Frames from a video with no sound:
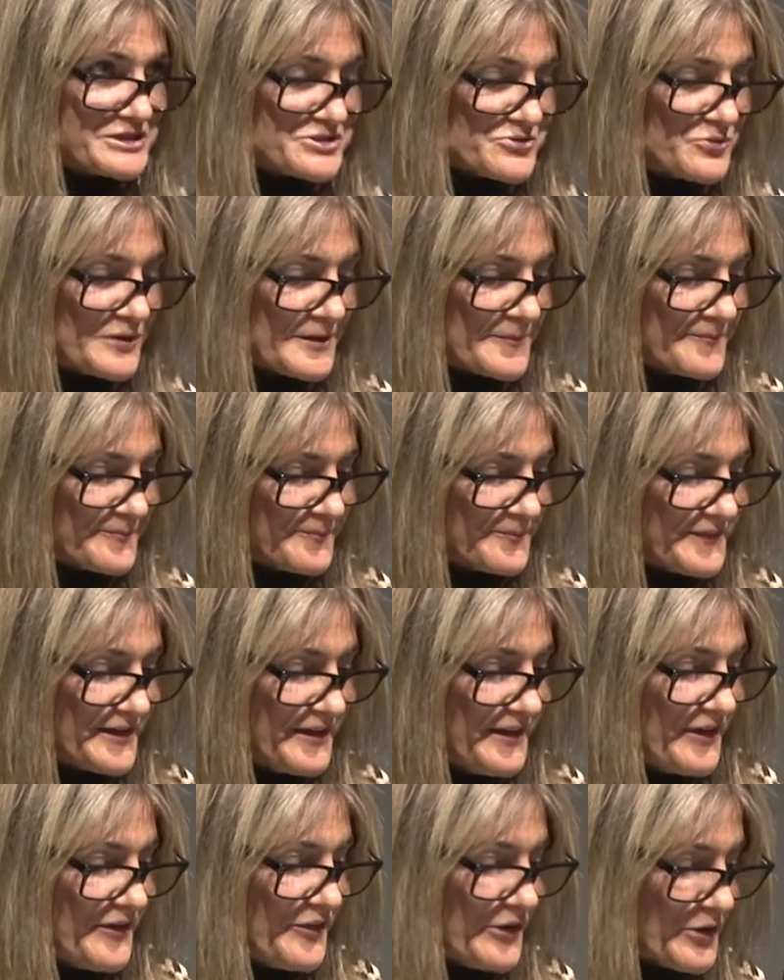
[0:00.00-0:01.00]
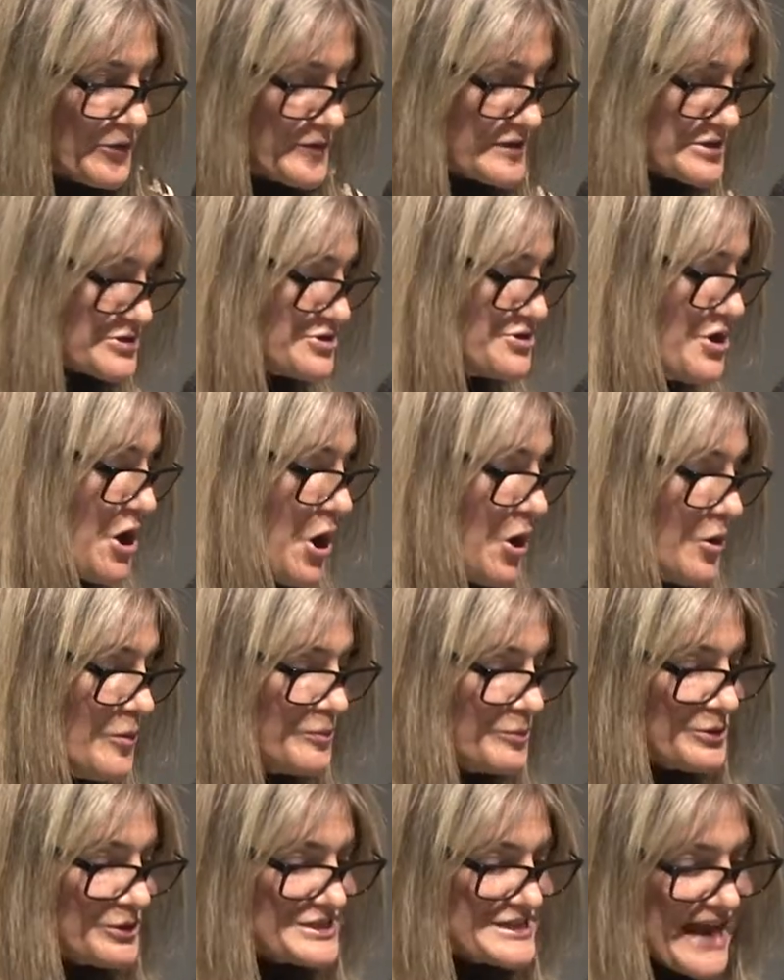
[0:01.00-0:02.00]
this one? There is no
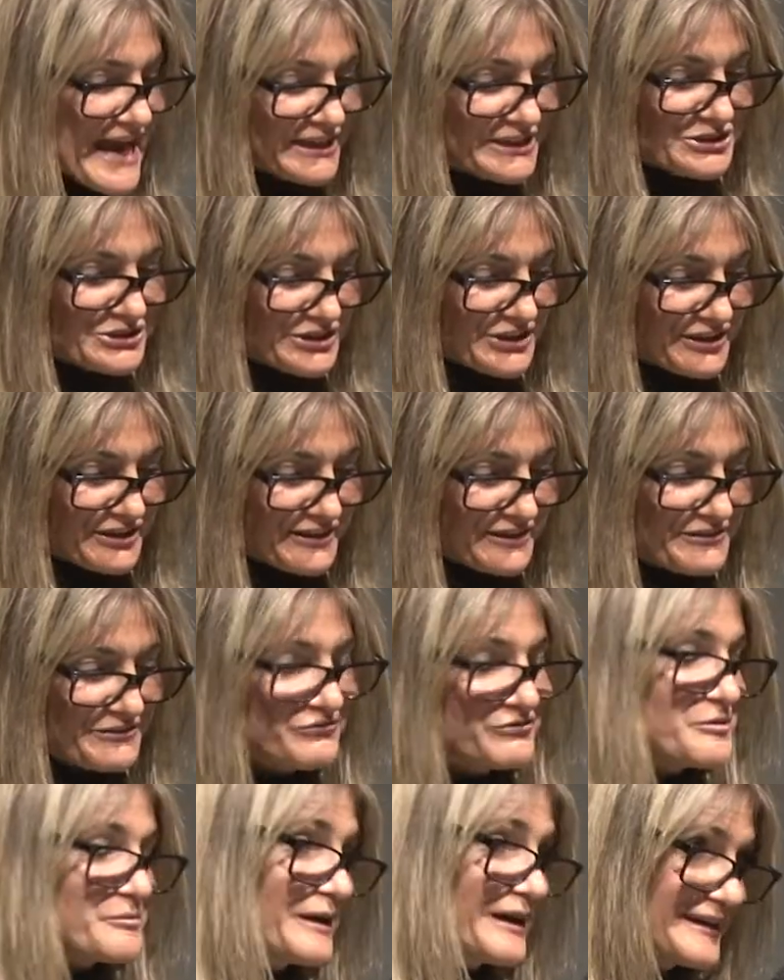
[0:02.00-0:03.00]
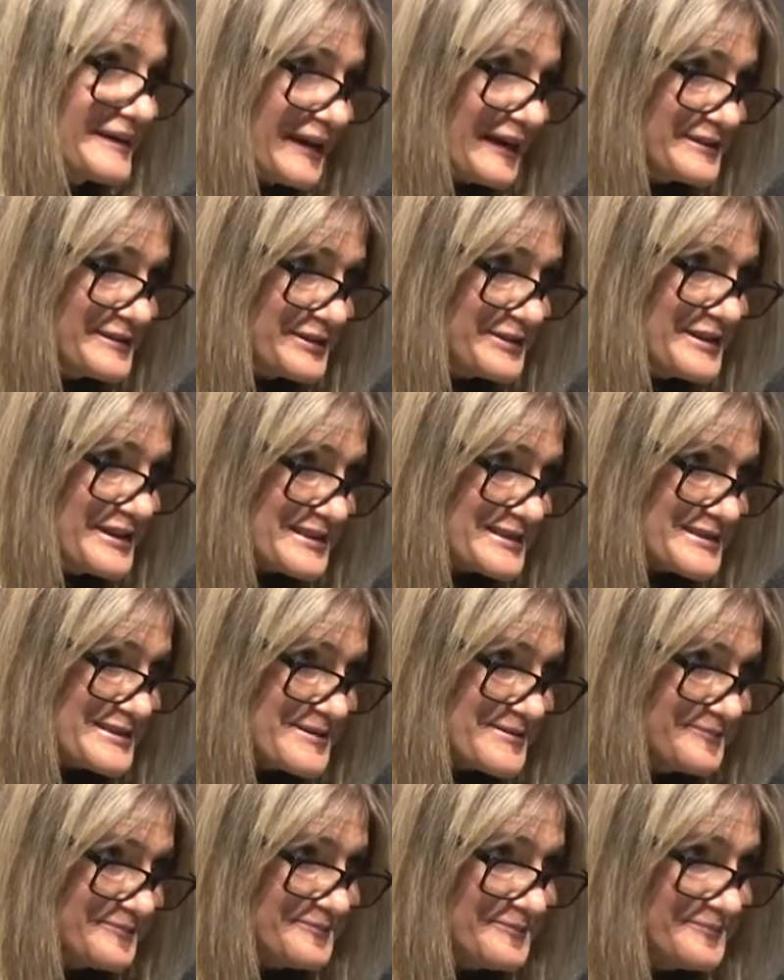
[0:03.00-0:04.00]
protection from connectedness.